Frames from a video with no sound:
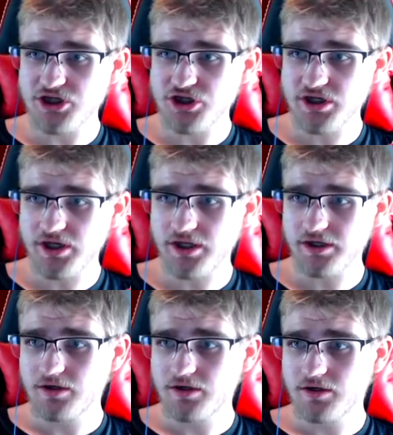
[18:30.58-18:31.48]
Shit.
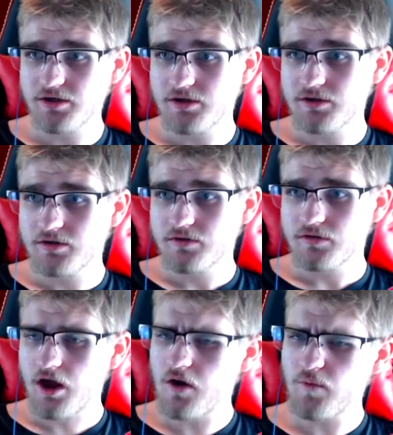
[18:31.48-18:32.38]

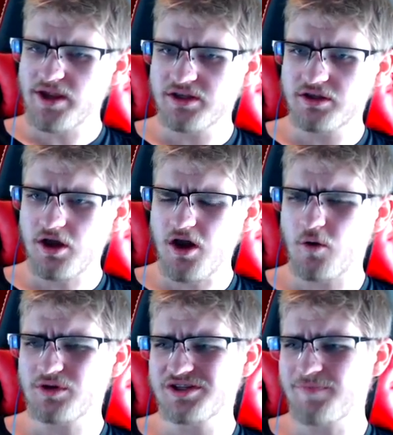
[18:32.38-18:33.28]
Oh wait. Oh,
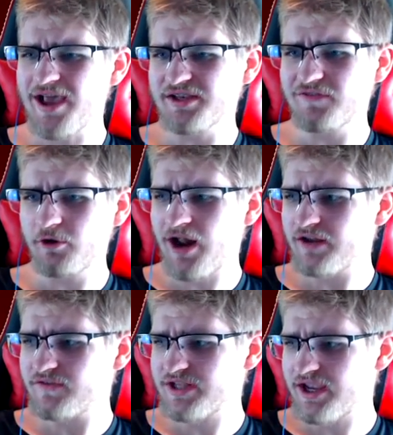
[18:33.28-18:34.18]
does Max Flare not
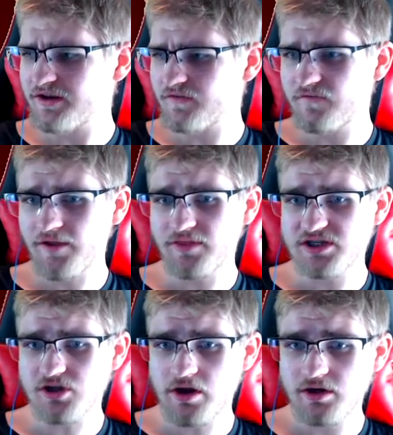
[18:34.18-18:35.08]
even take into effect the
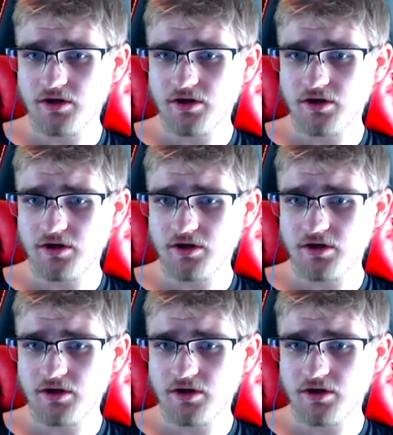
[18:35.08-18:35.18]
sun?